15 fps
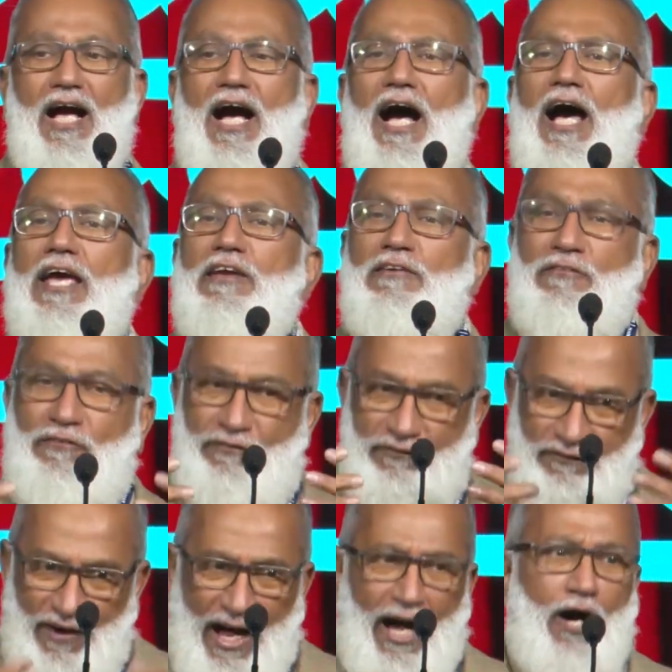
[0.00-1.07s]
I
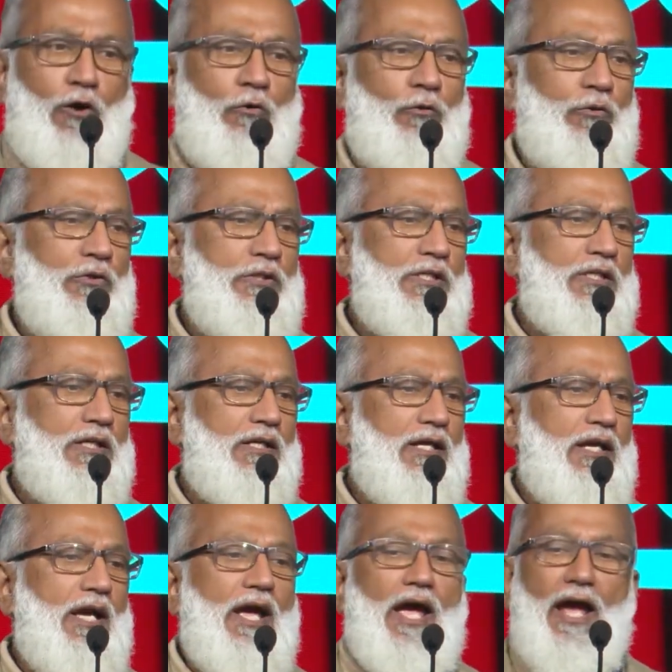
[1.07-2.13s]
found
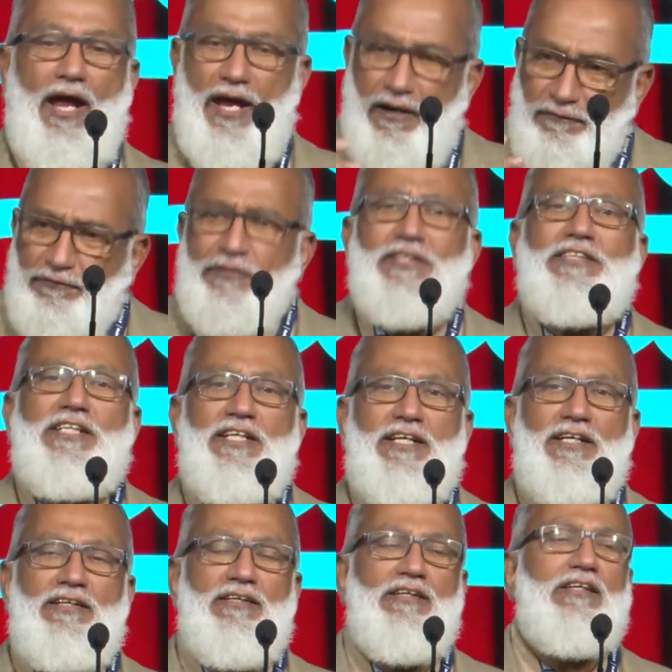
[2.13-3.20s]

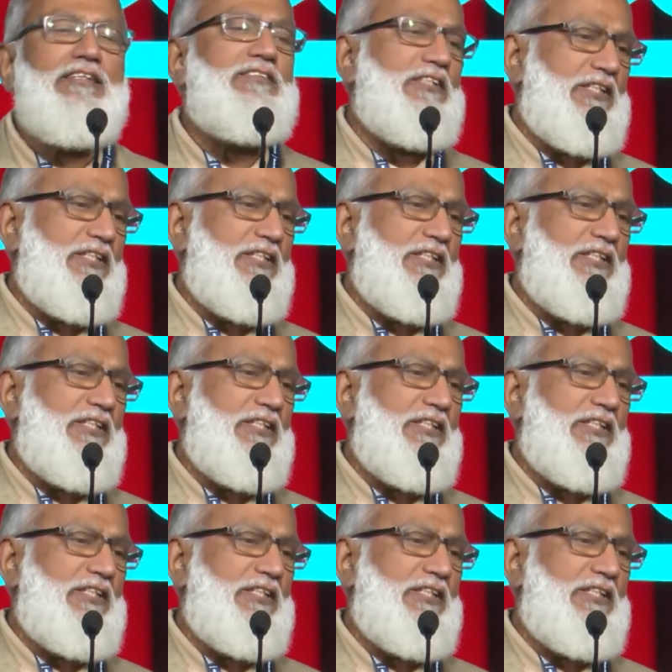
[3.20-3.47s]
everything is in